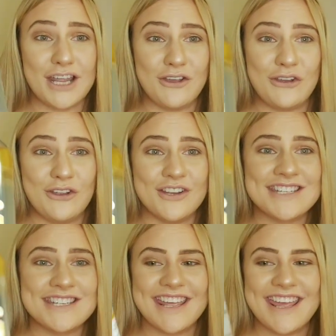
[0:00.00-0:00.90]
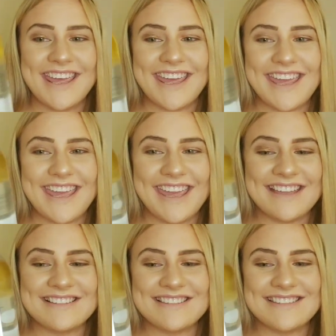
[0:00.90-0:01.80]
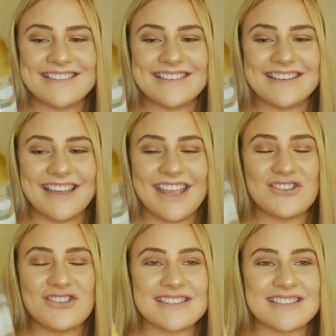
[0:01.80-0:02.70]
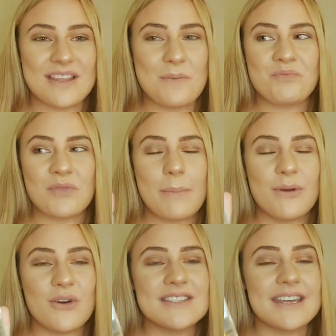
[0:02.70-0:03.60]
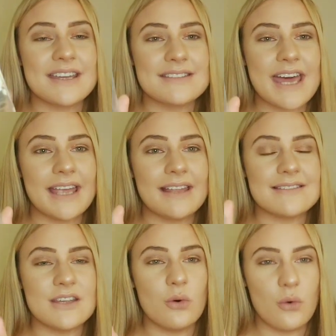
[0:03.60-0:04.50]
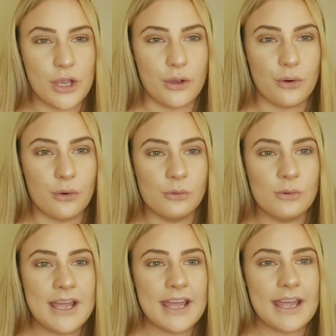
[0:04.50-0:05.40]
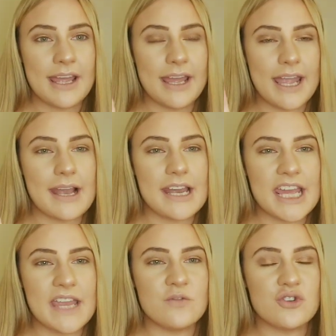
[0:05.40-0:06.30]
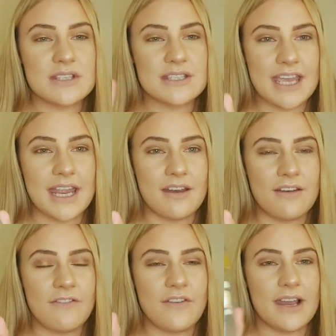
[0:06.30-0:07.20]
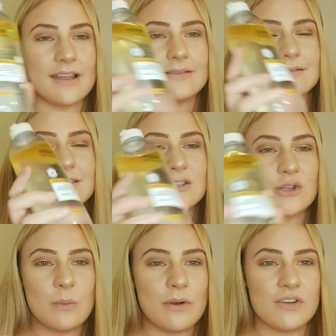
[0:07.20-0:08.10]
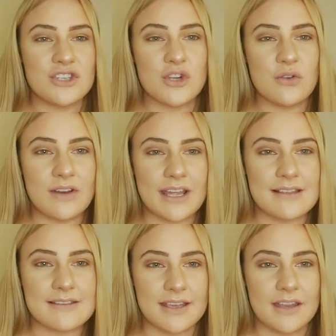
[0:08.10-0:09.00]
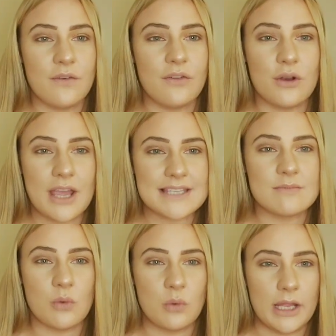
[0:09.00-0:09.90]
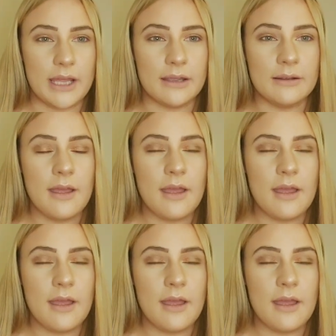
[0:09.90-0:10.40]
good. It just, because it contains the oil, it leaves your skin feeling super rejuvenated for the next morning.